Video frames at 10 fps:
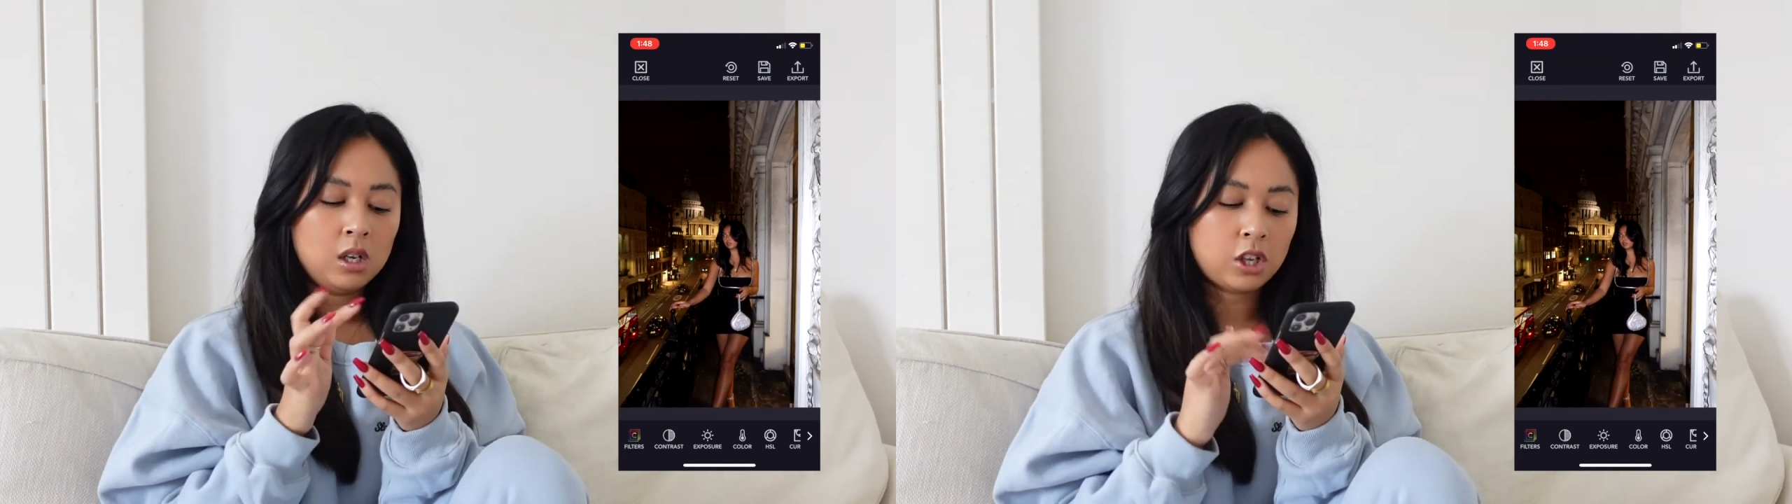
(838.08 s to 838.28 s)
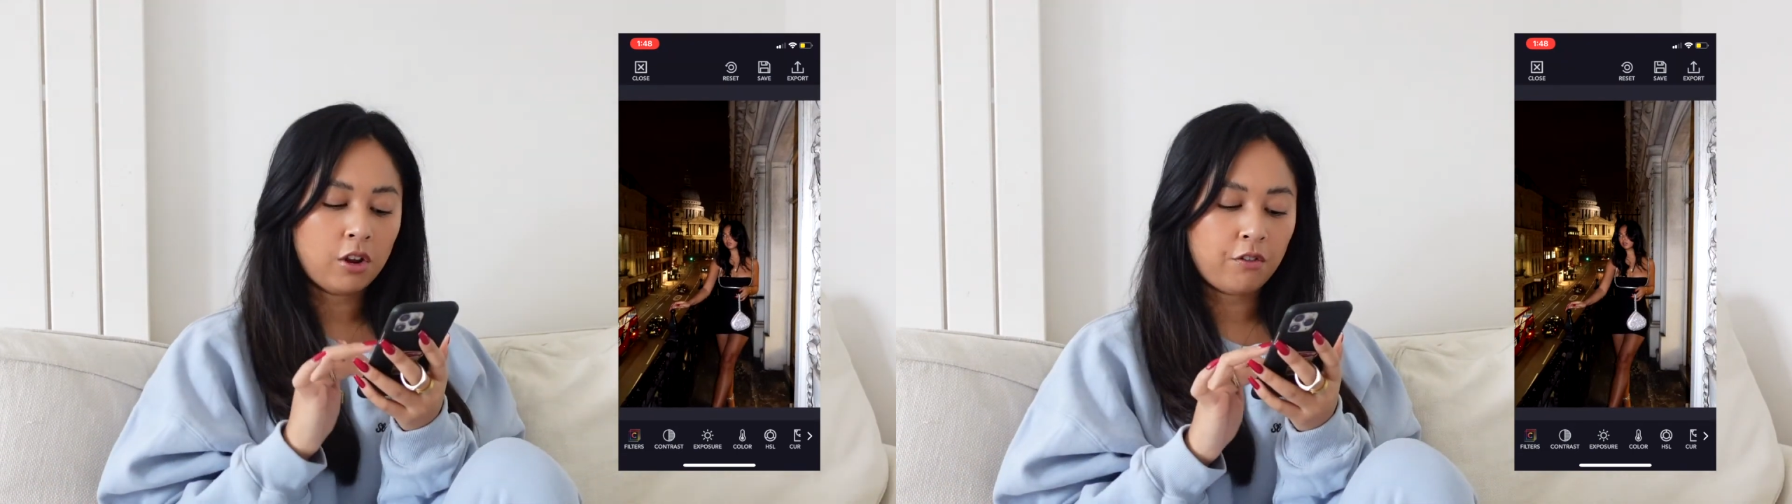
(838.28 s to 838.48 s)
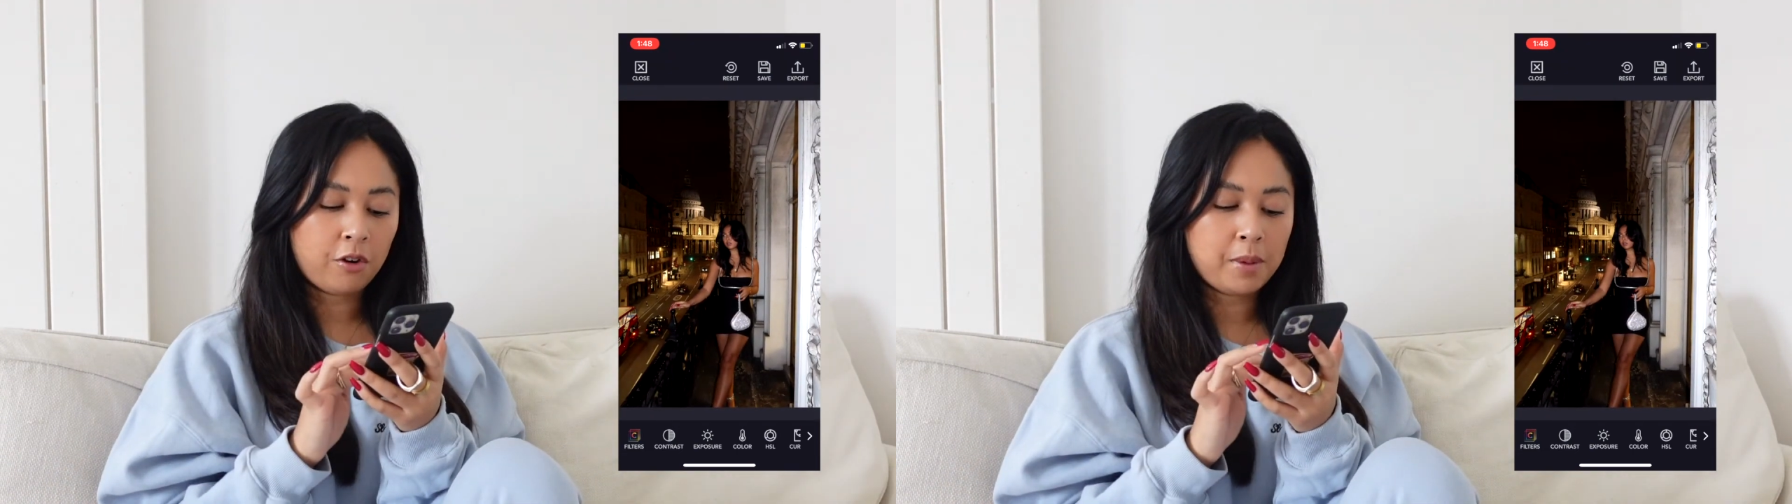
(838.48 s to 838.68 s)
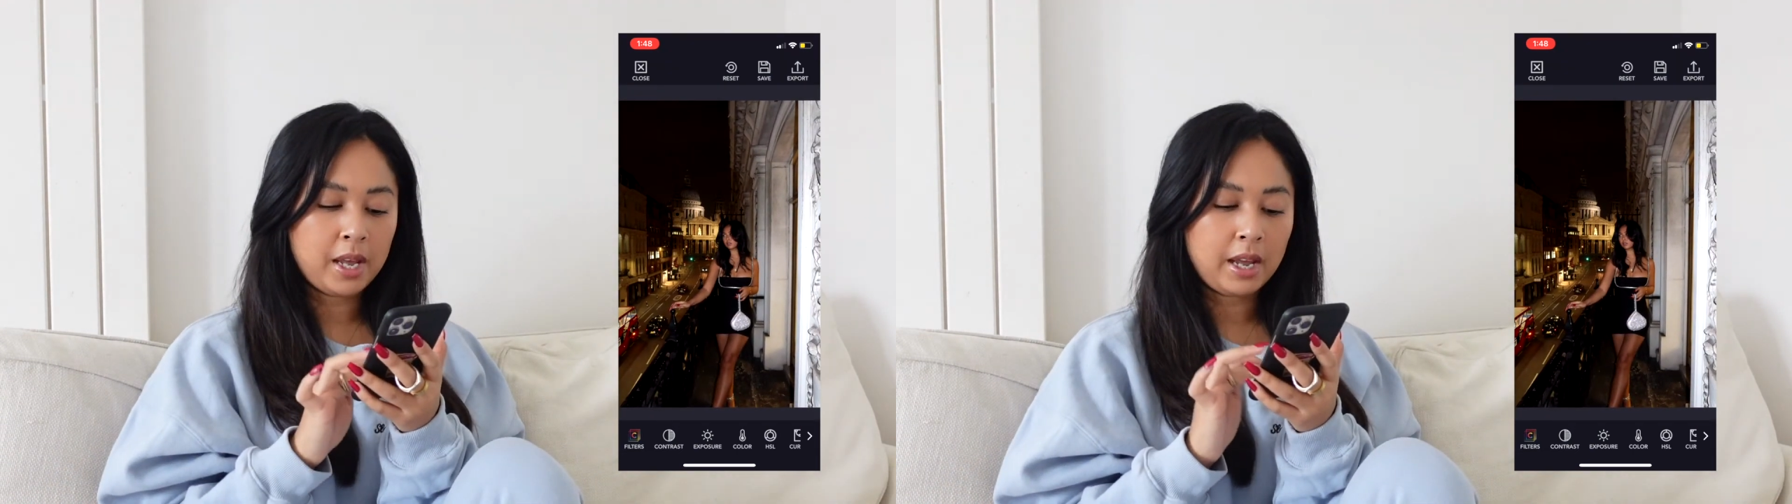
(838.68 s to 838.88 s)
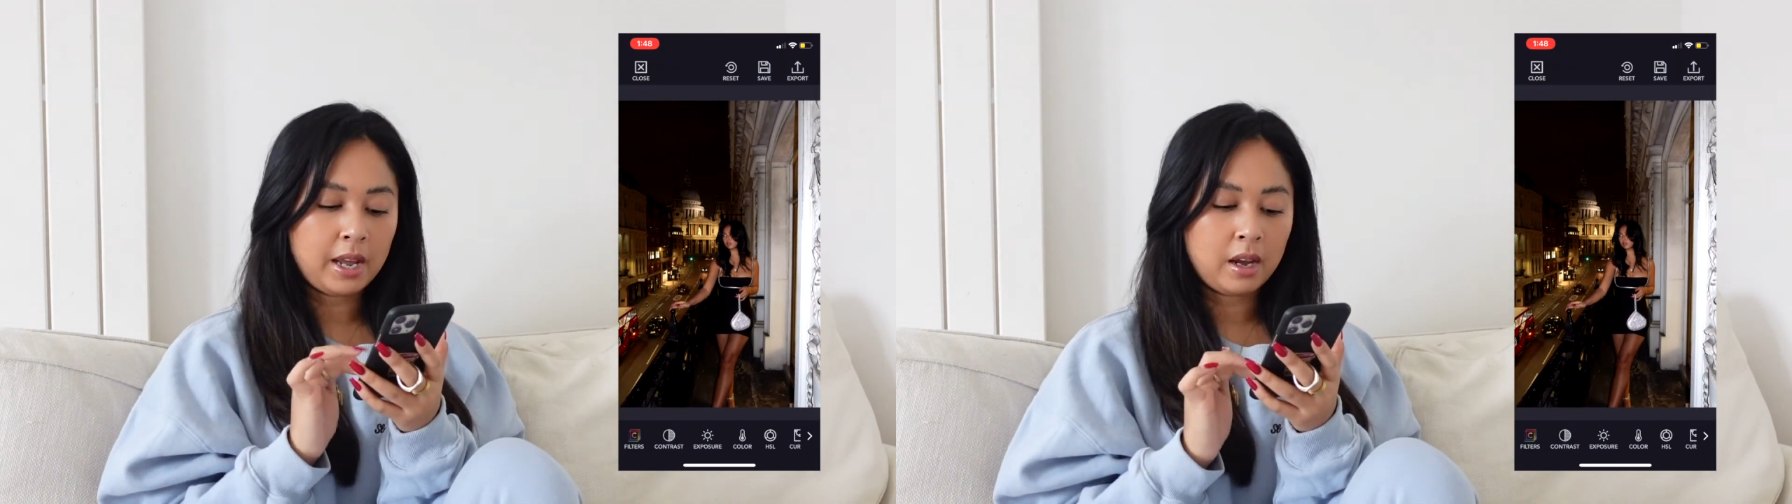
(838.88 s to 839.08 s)
So from
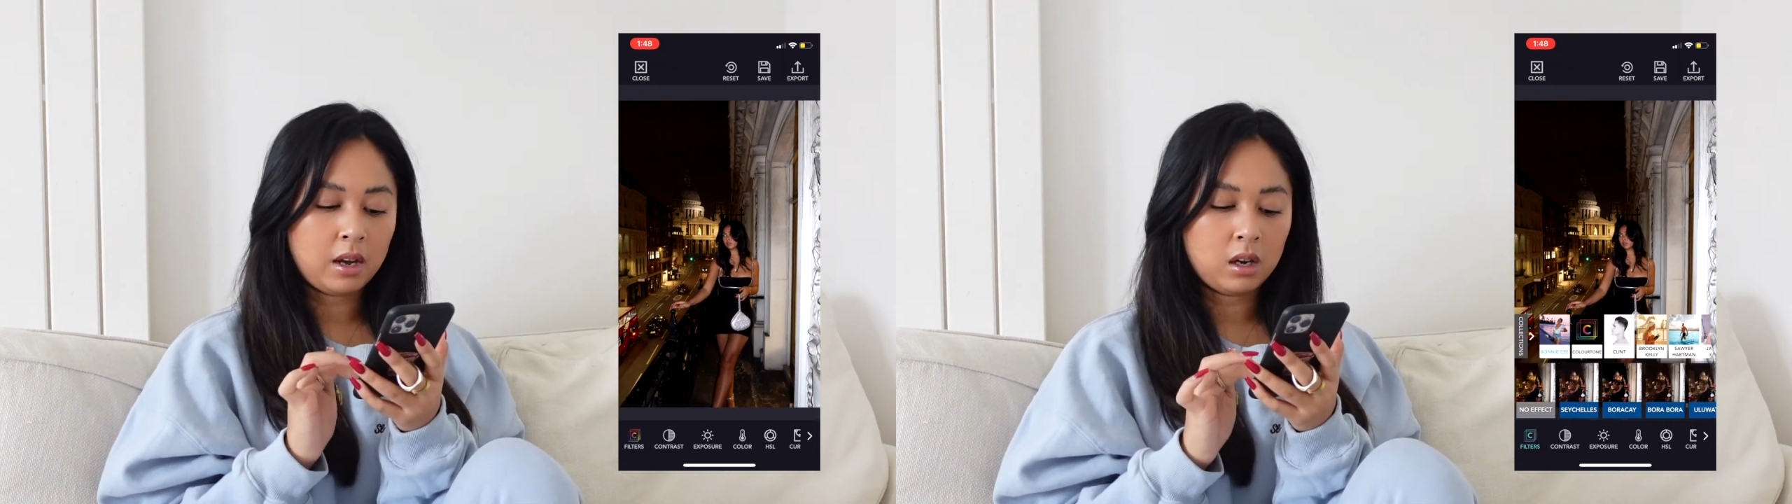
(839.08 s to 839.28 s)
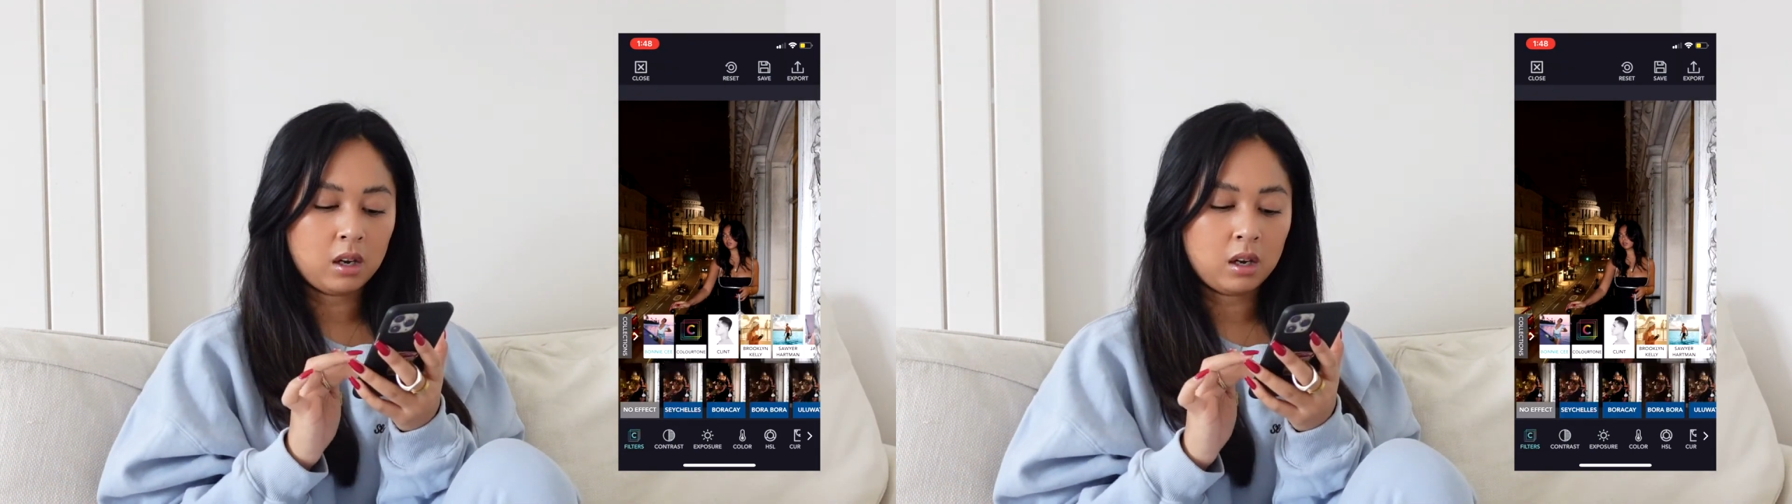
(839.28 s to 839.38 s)
here,